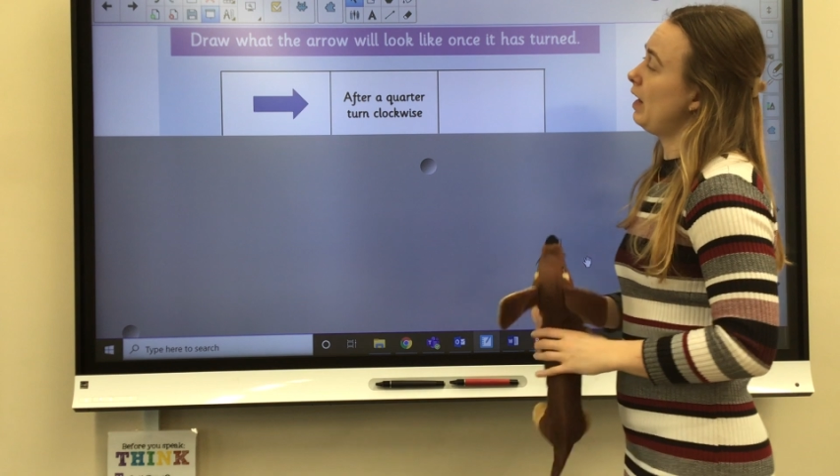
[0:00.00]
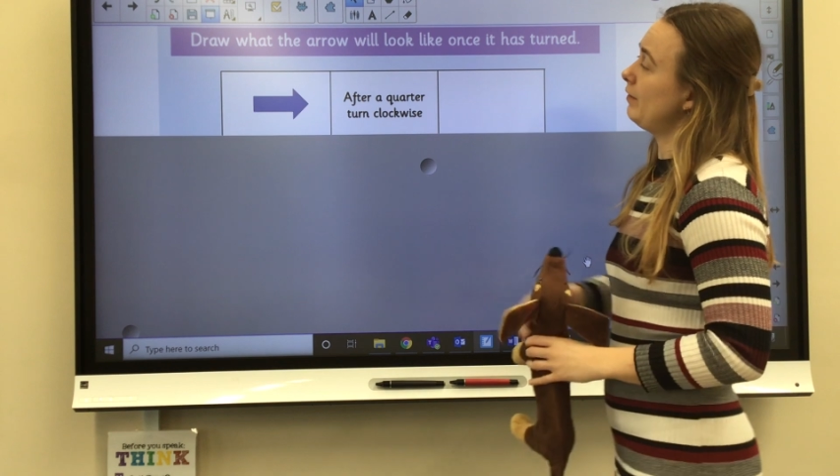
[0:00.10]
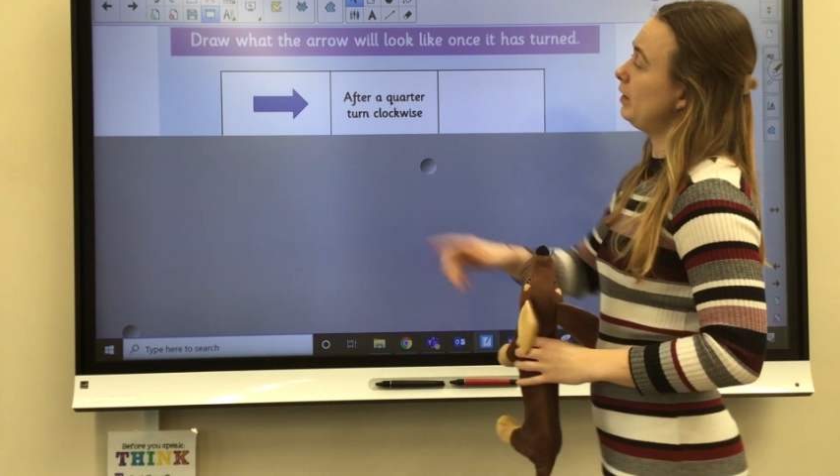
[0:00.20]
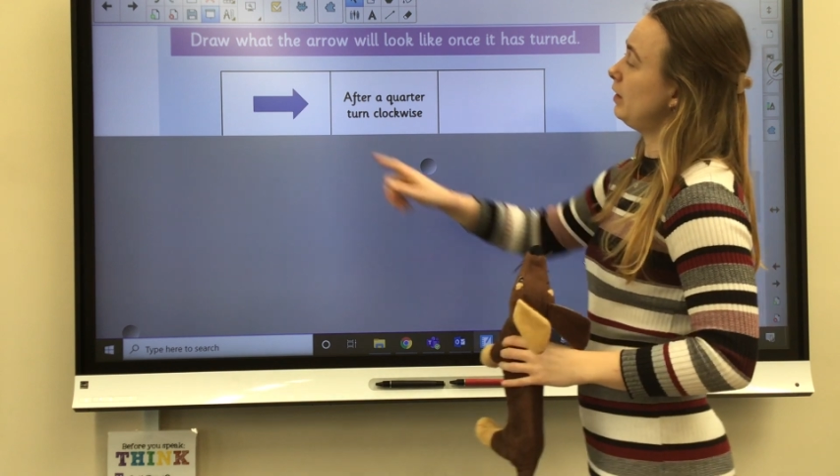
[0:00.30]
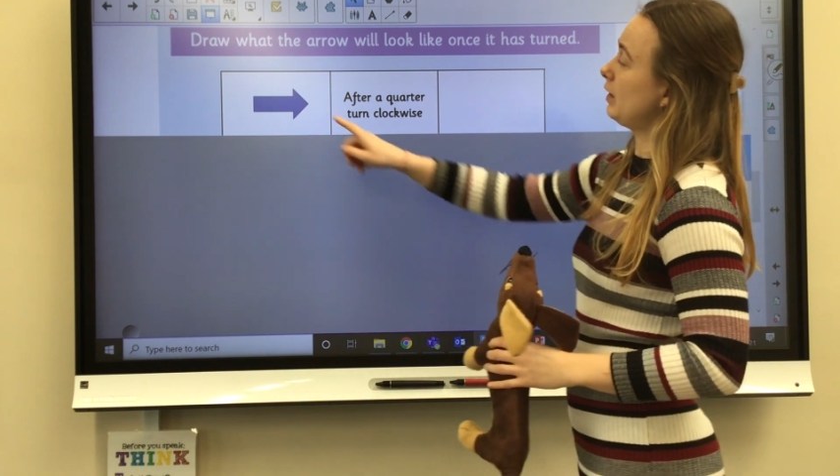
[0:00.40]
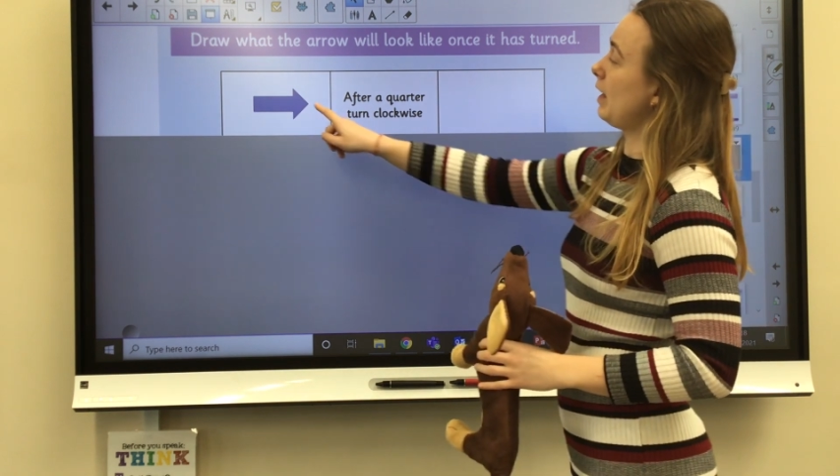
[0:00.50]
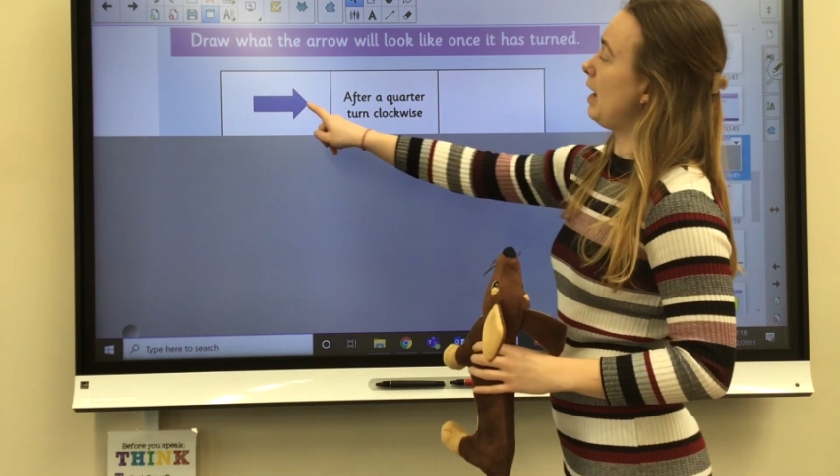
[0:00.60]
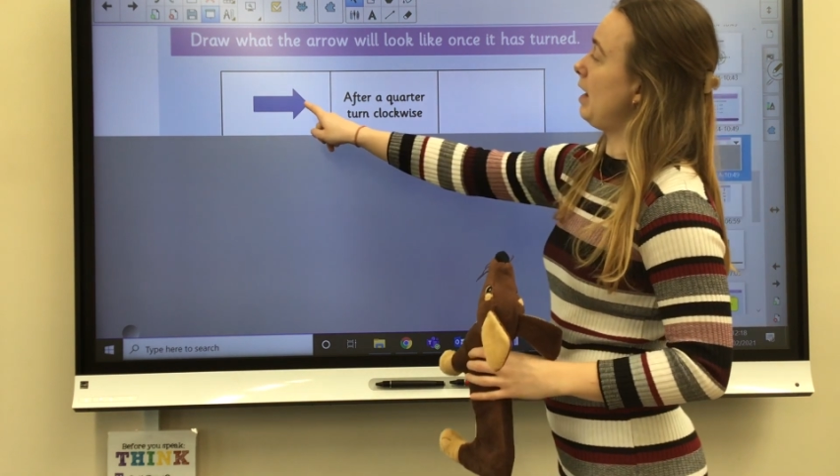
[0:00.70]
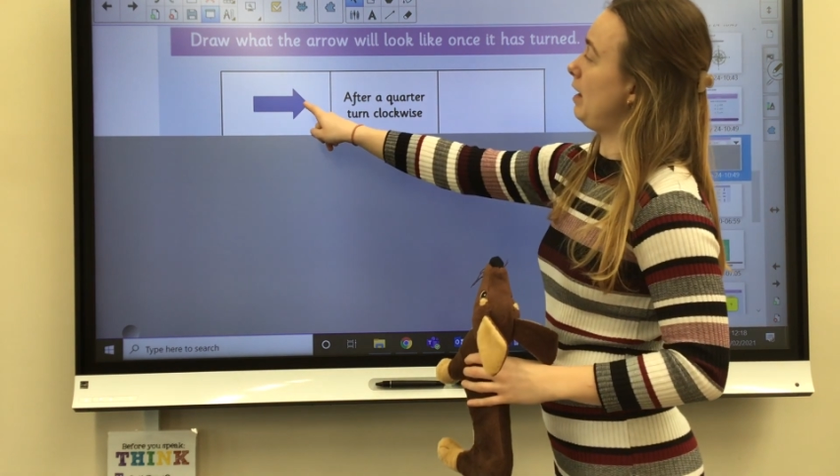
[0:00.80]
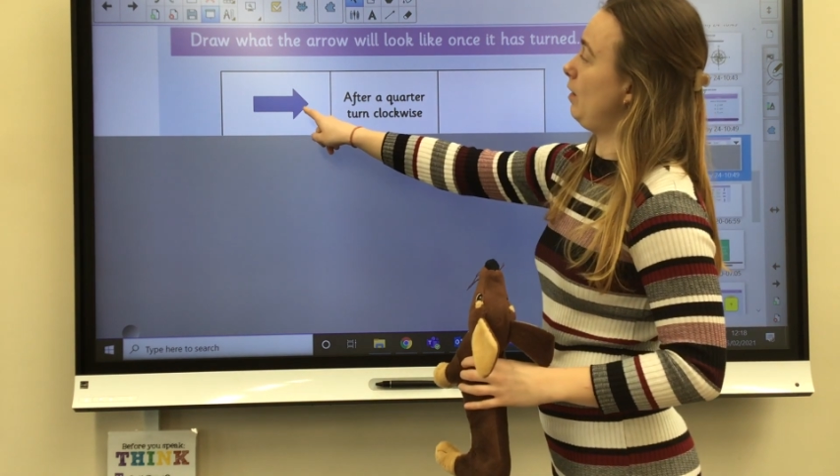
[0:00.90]
have a look
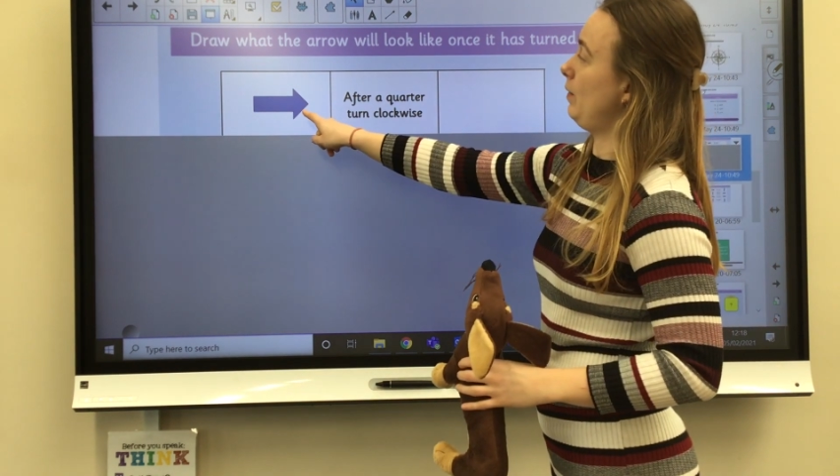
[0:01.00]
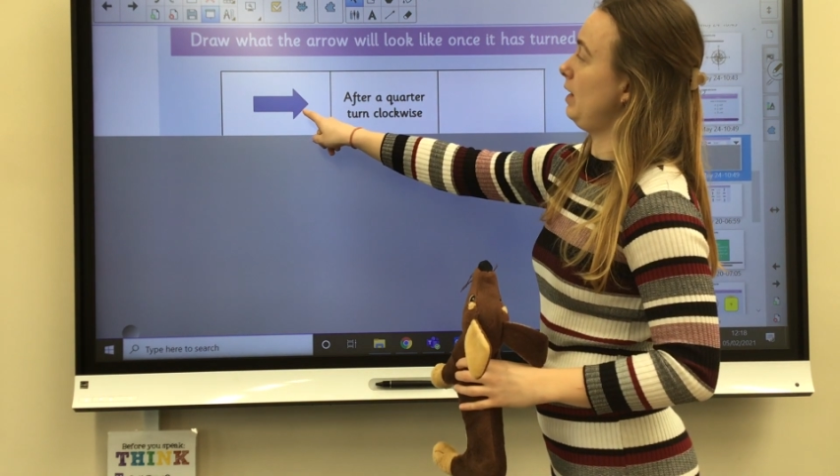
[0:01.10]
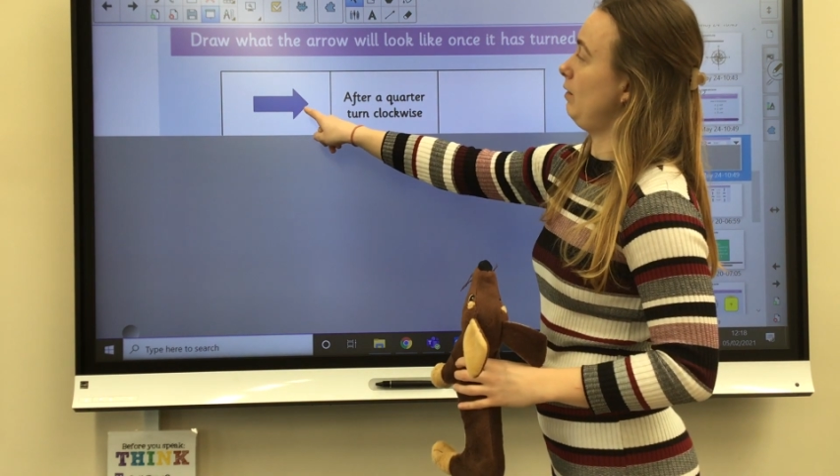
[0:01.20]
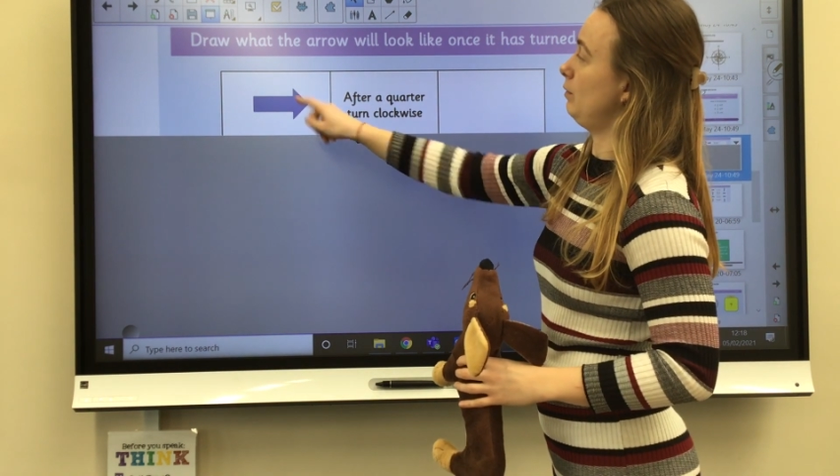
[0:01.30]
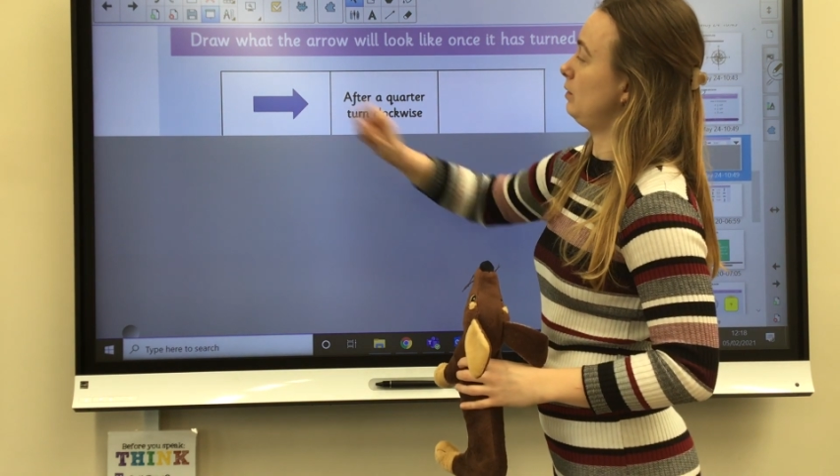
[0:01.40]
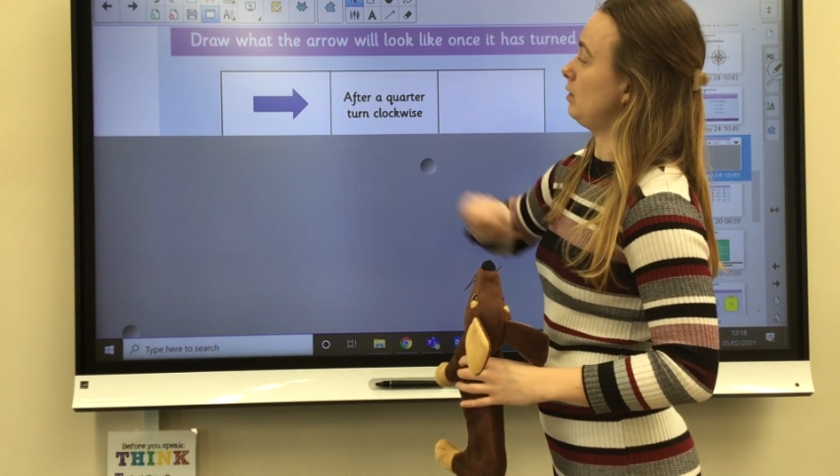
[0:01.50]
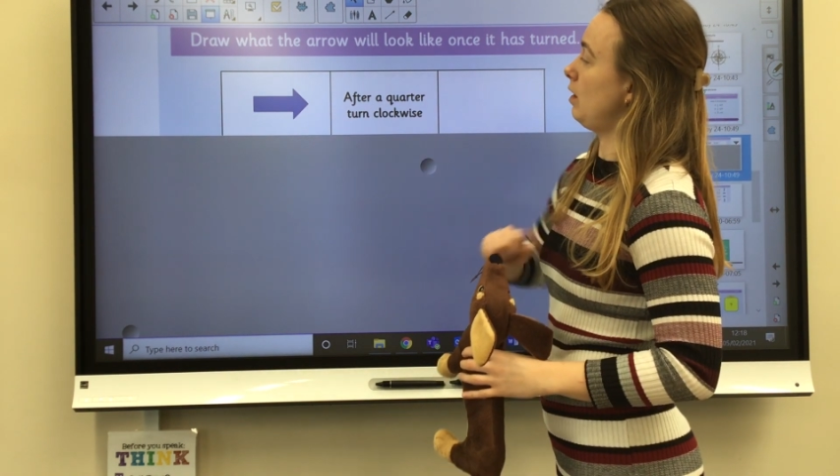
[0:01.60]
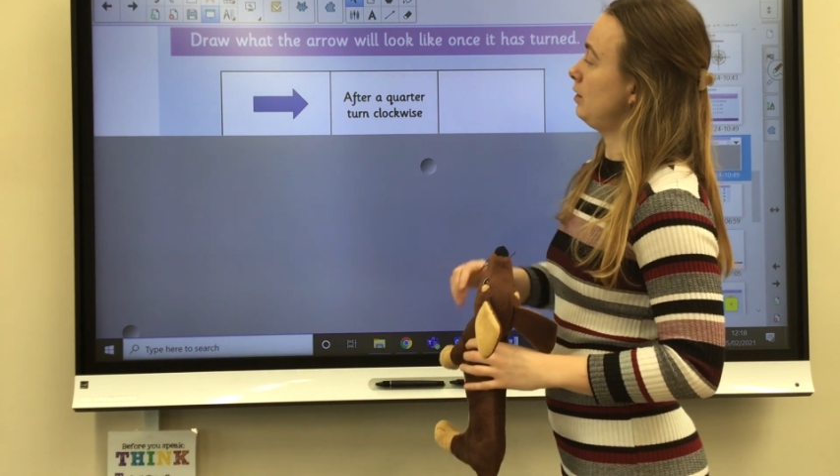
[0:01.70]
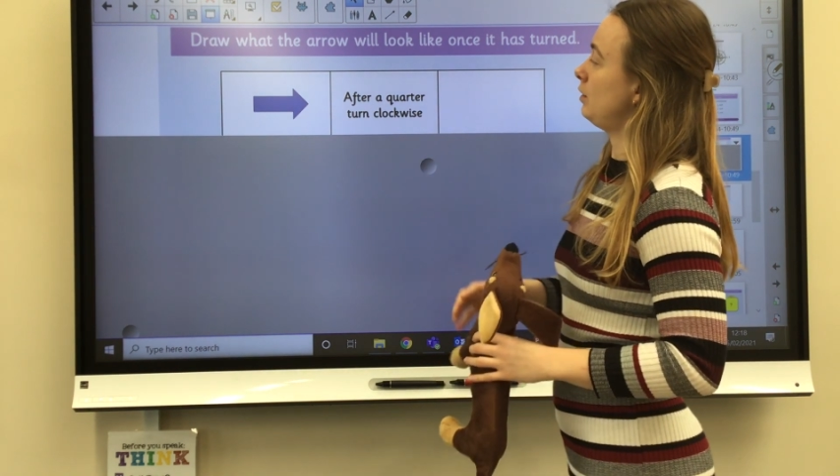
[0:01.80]
at how it starts.